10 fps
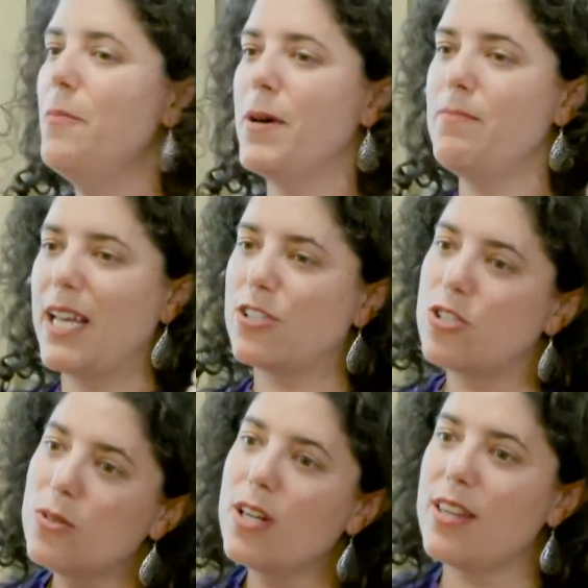But make
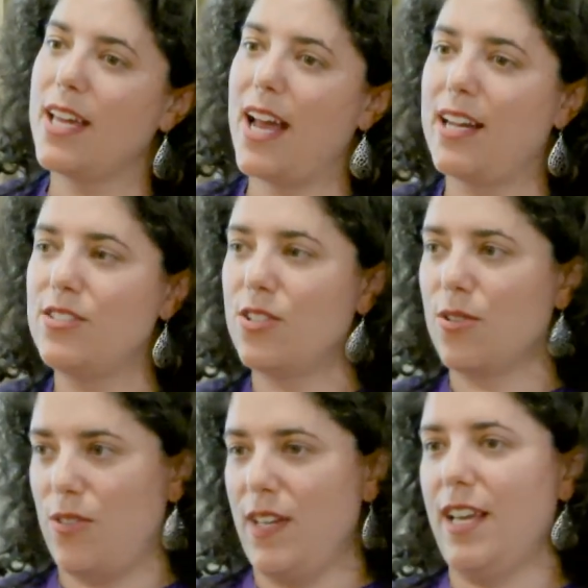sure that as you're
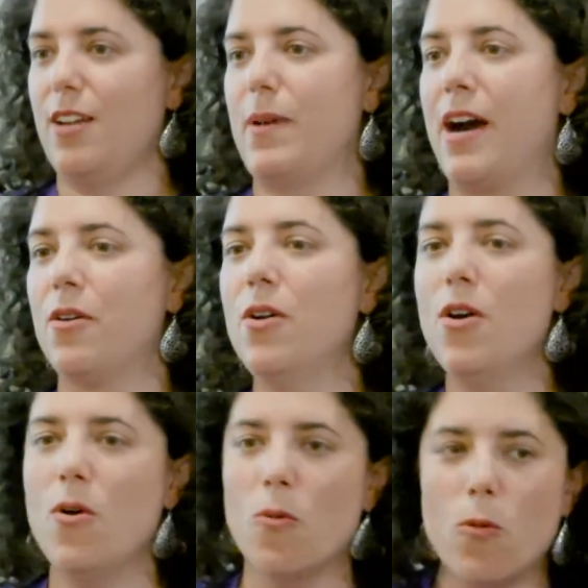thinking about
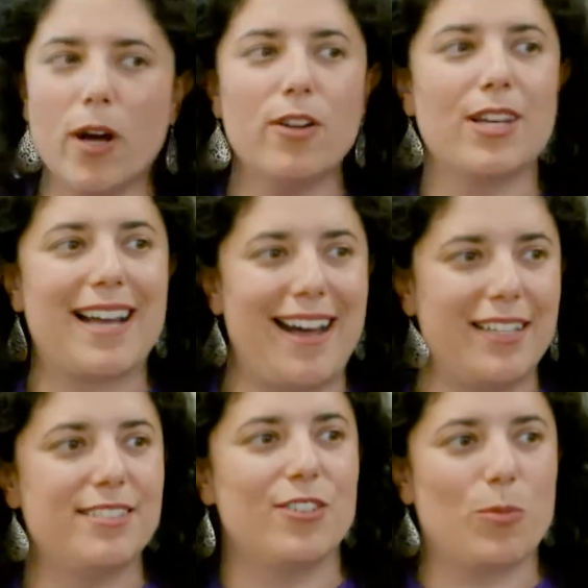what are the
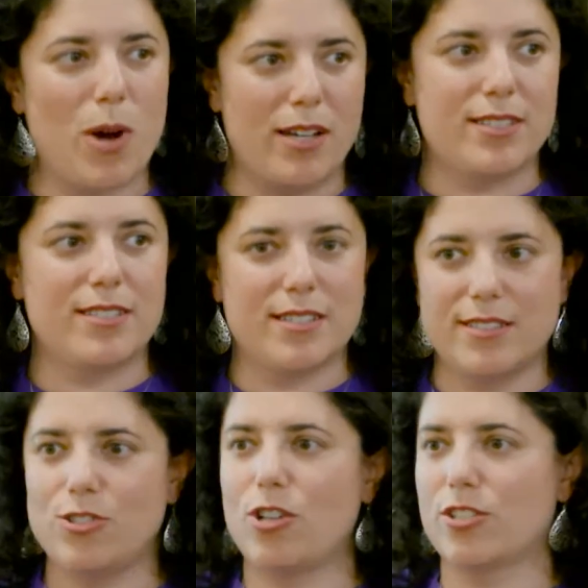kinds of processes
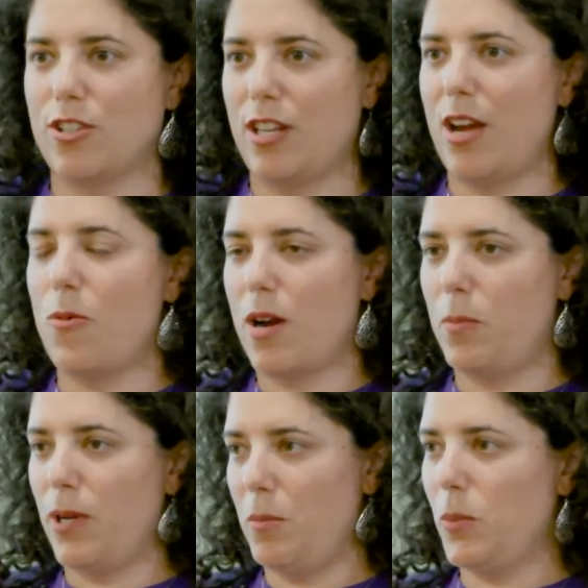and structure that I want to
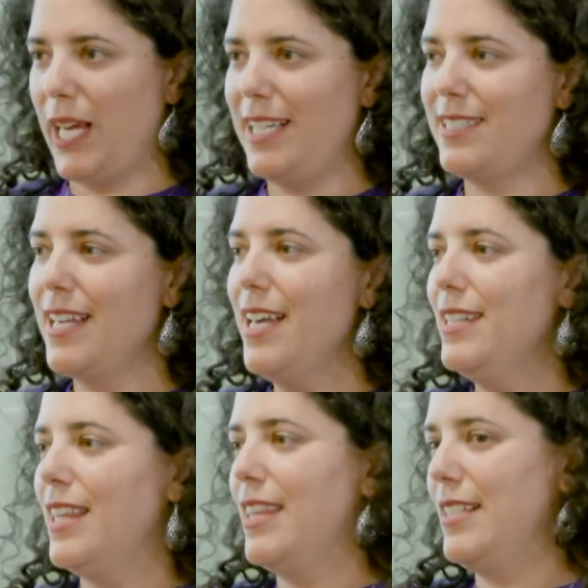put in place,
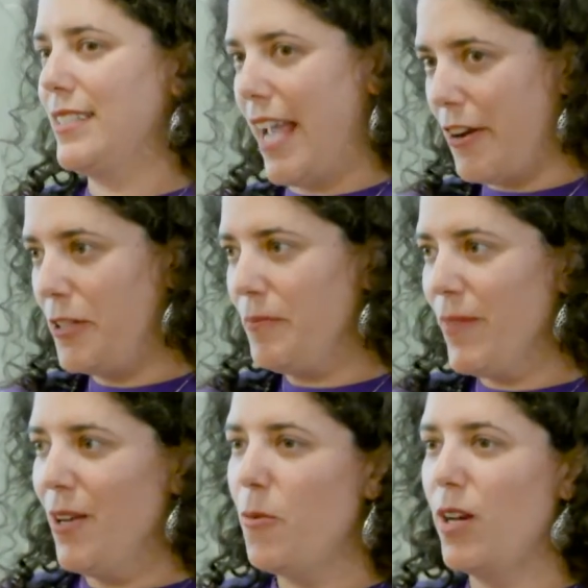that they scale.
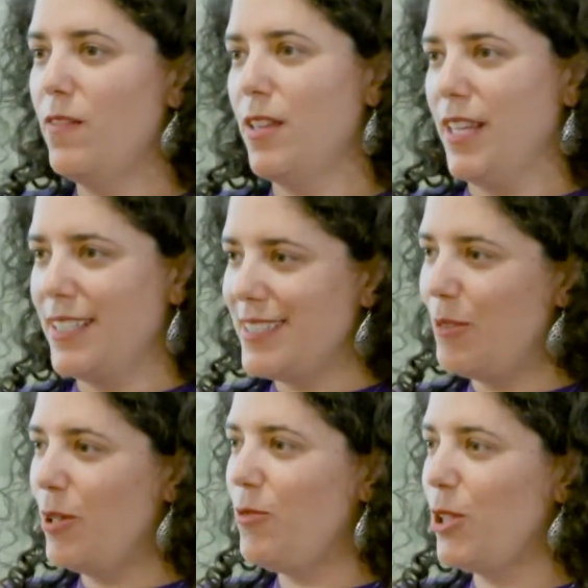One of the things
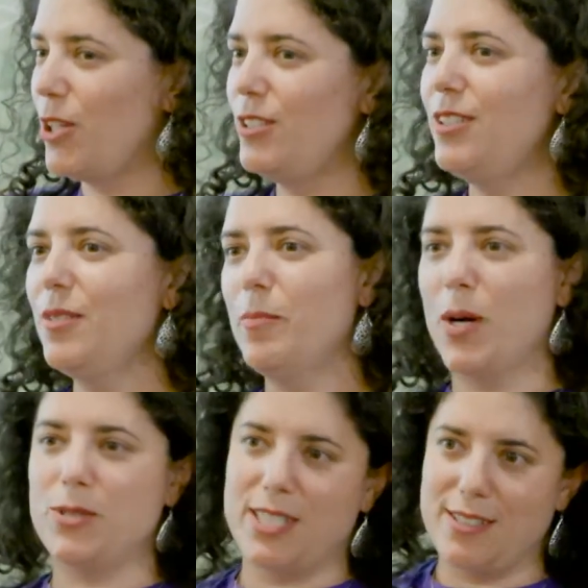that we've learned,
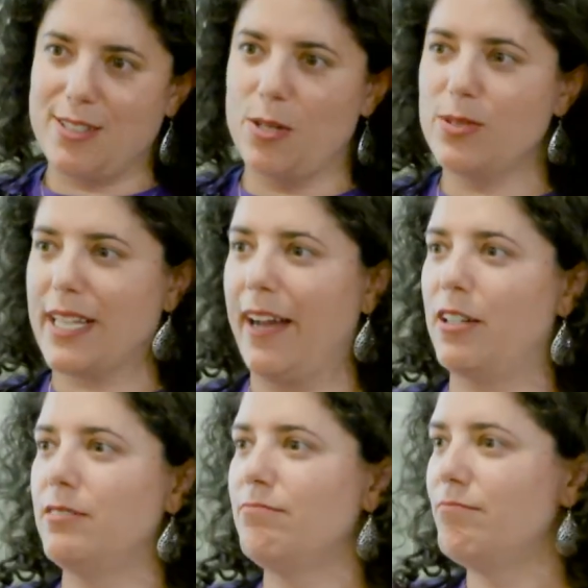post-its don't scale.